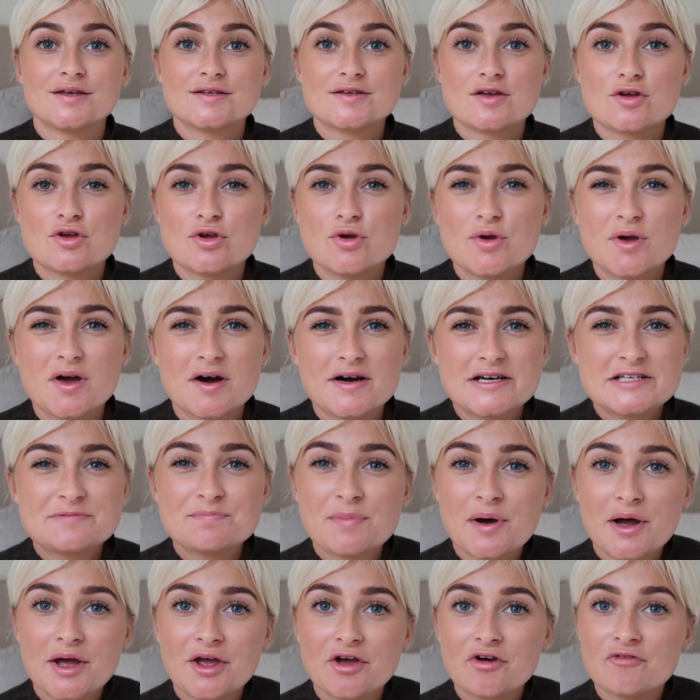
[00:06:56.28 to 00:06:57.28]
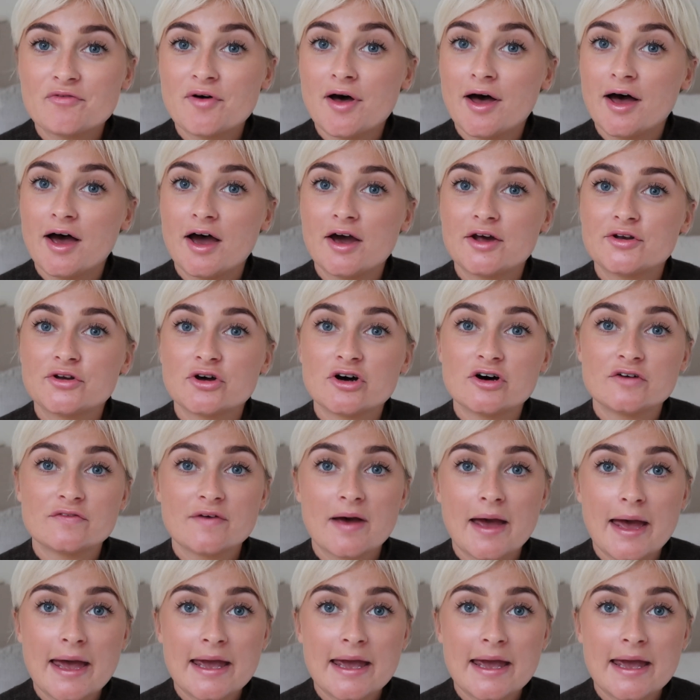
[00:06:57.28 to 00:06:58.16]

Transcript: So you guys might have heard of